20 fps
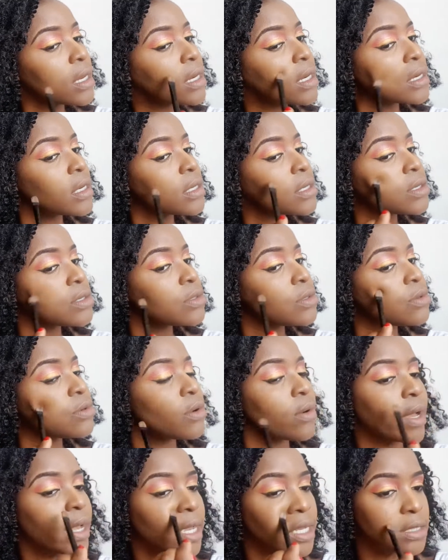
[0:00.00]
and you
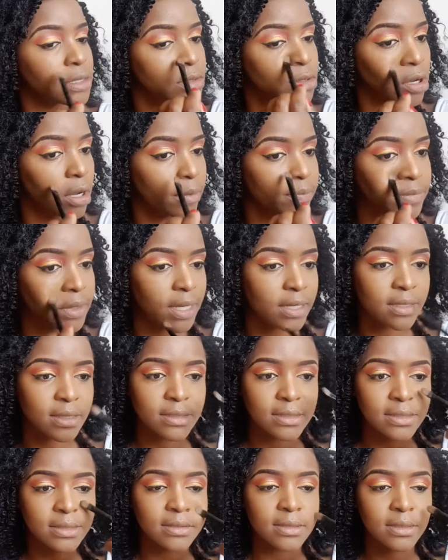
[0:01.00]
know I had to cop that
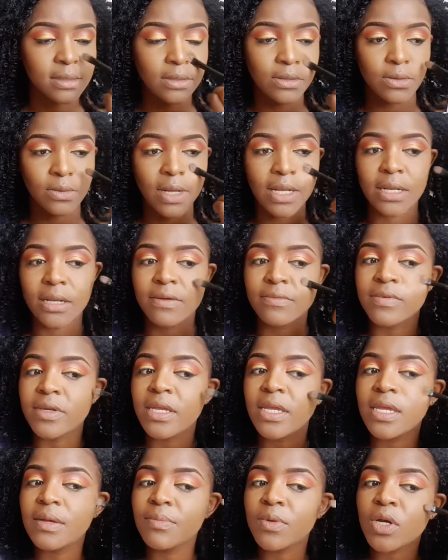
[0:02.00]
because you know I love
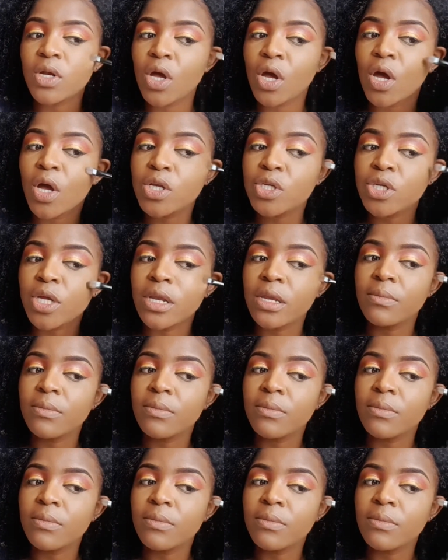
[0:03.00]
Nicki Minaj.